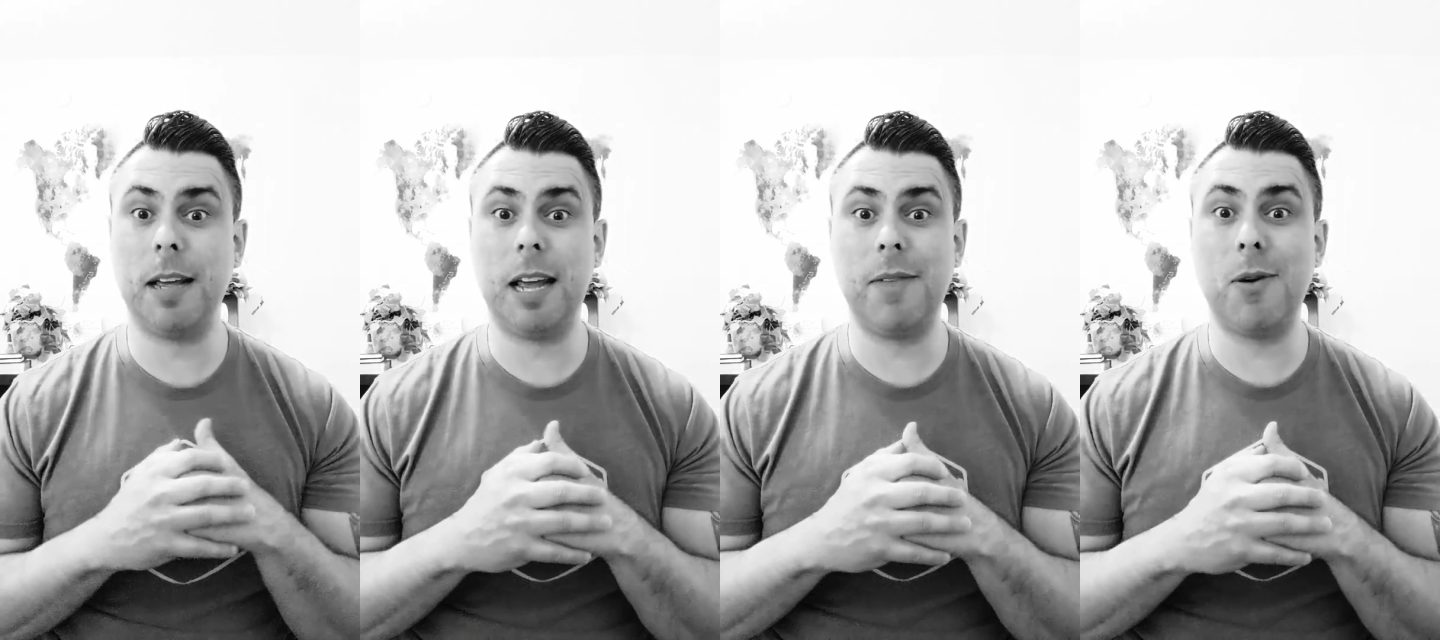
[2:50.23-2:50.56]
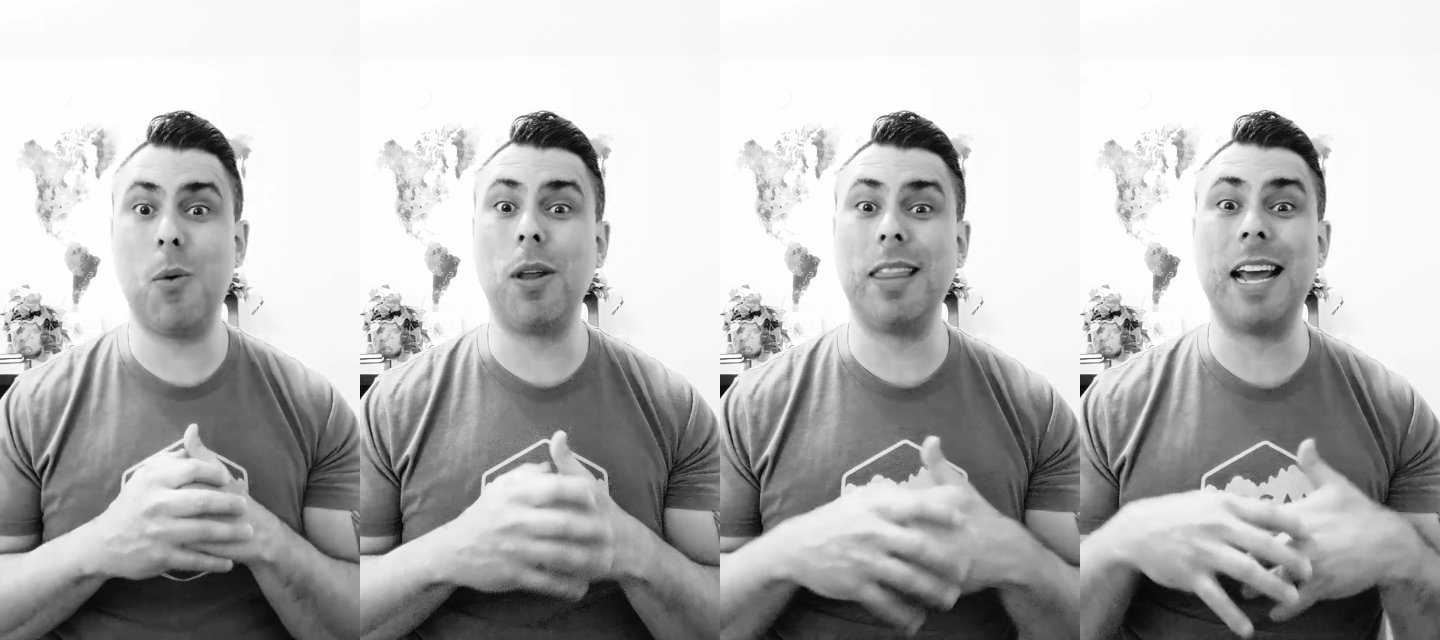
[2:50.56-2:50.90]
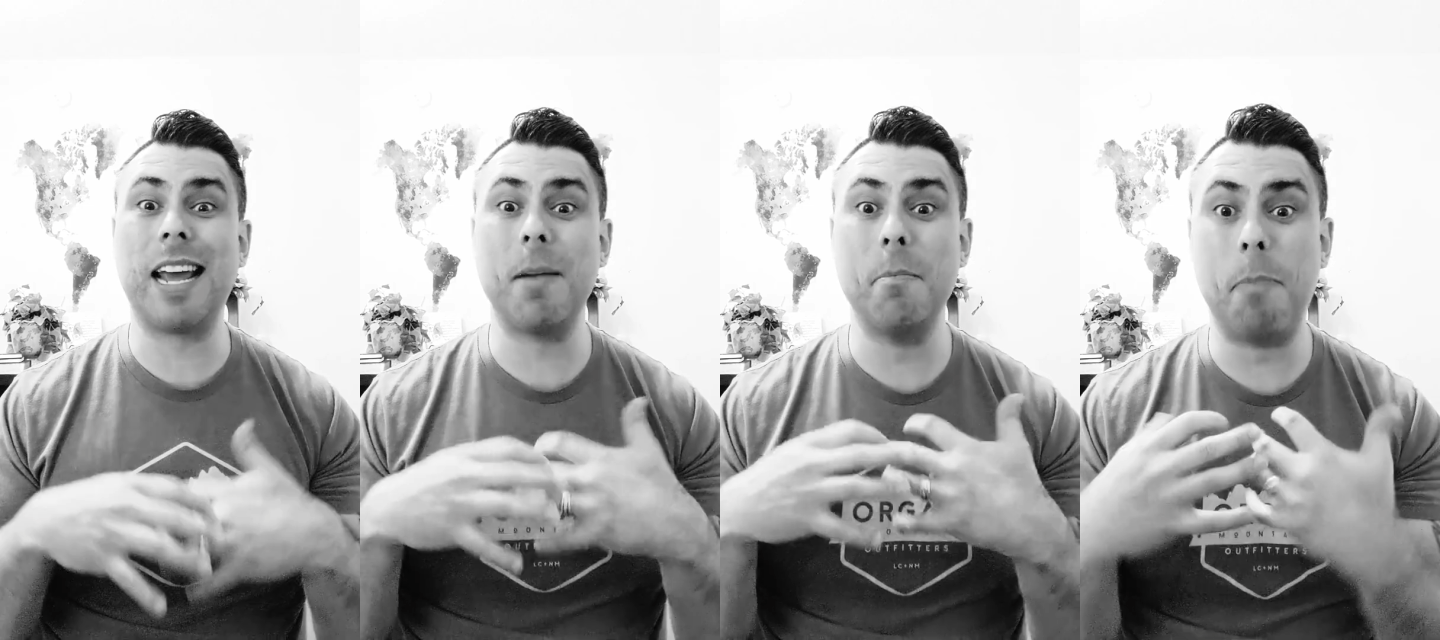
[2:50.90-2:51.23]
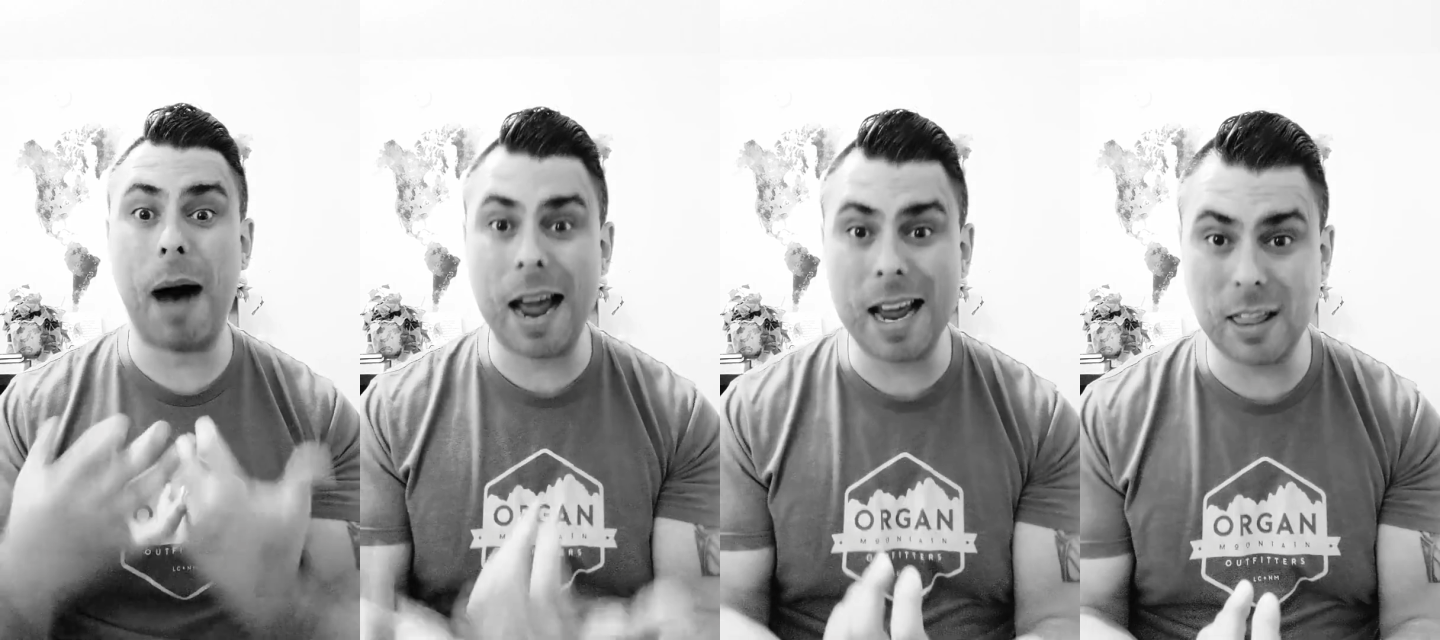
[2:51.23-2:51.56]
even what they can
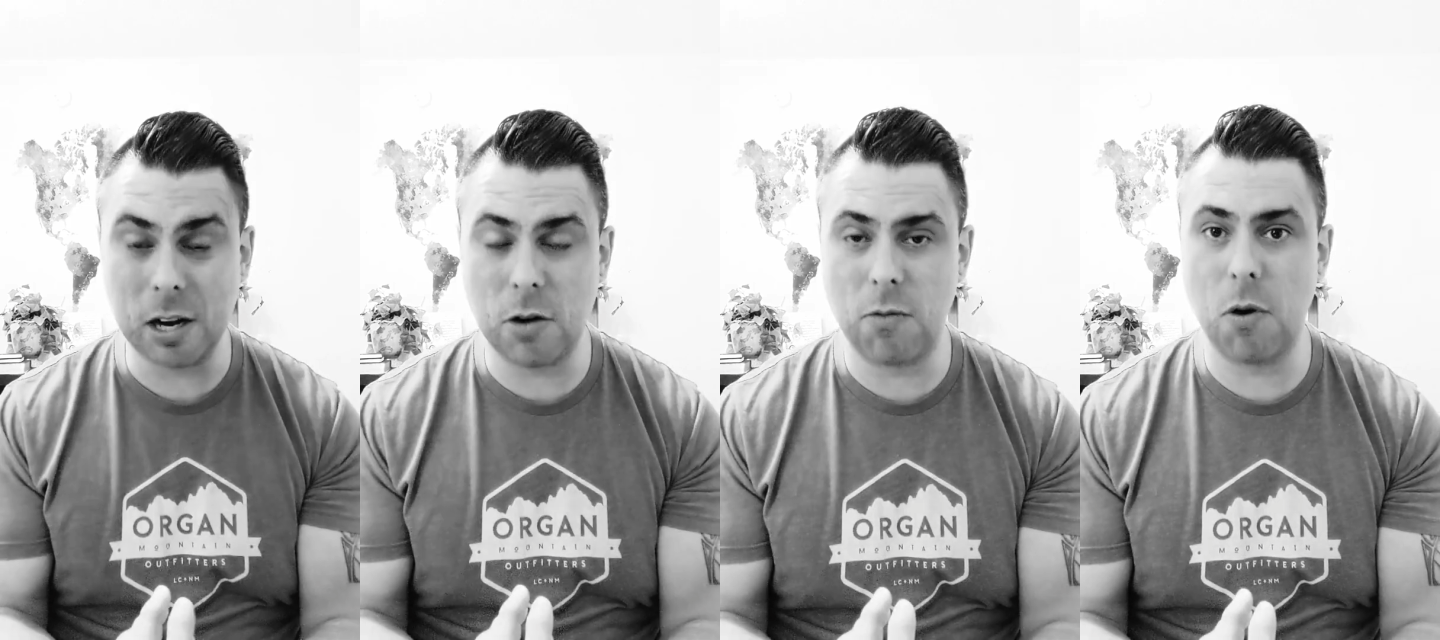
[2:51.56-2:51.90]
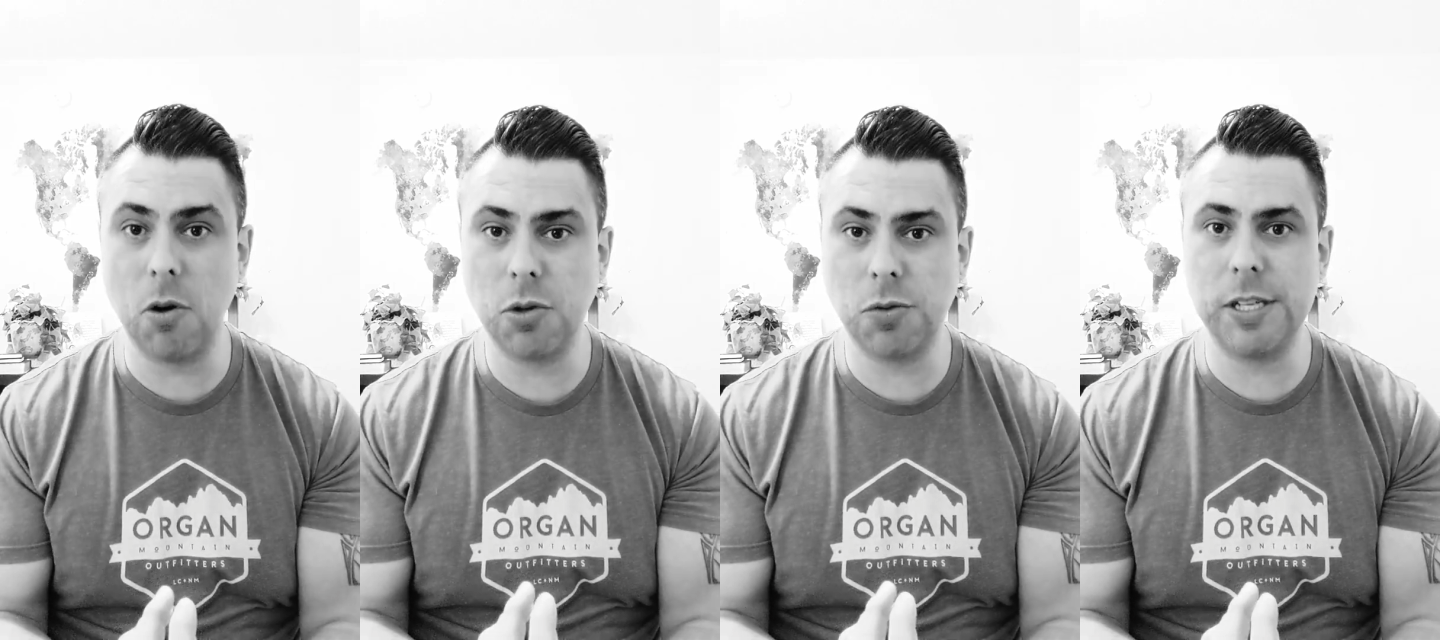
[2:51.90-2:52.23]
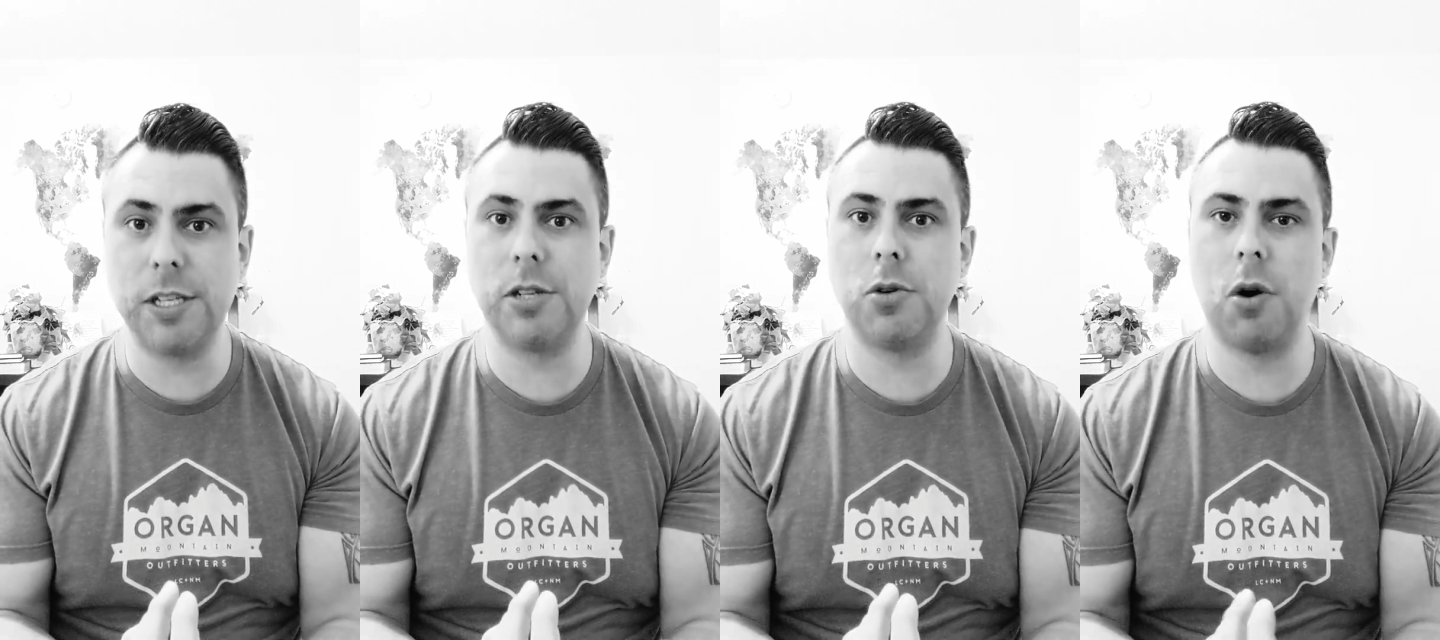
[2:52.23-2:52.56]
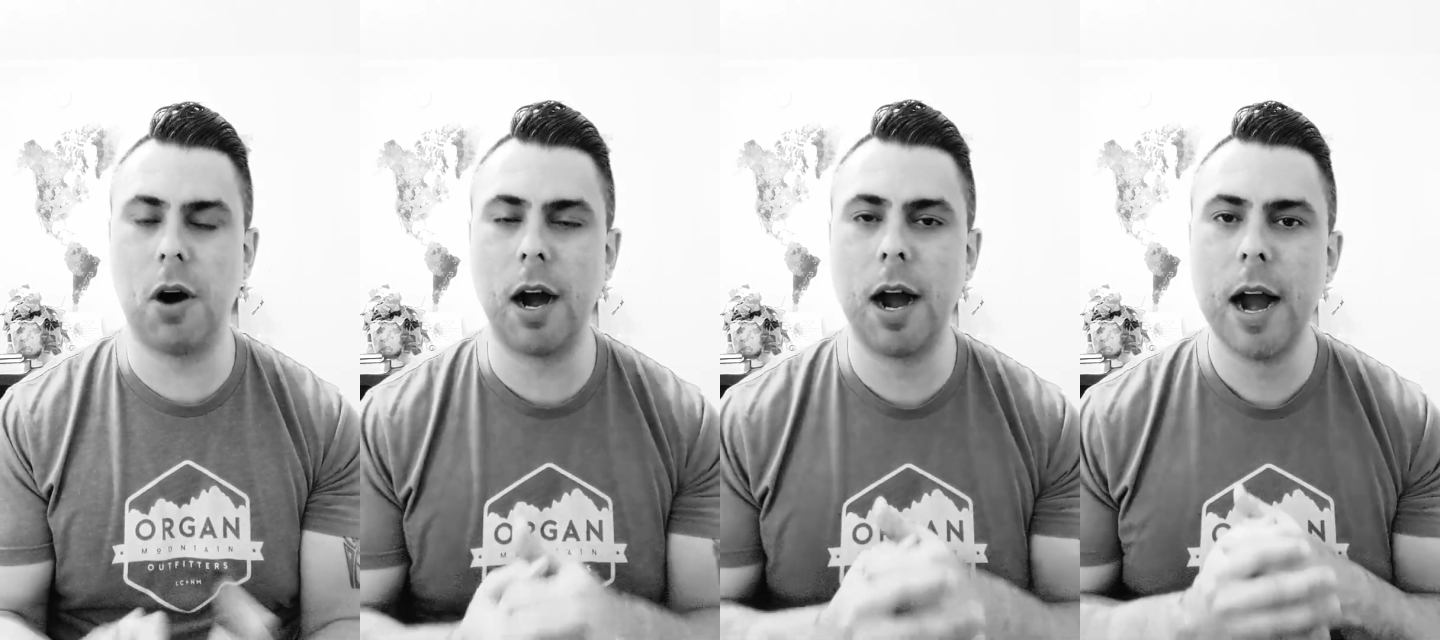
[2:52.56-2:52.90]
buy at the grocery store.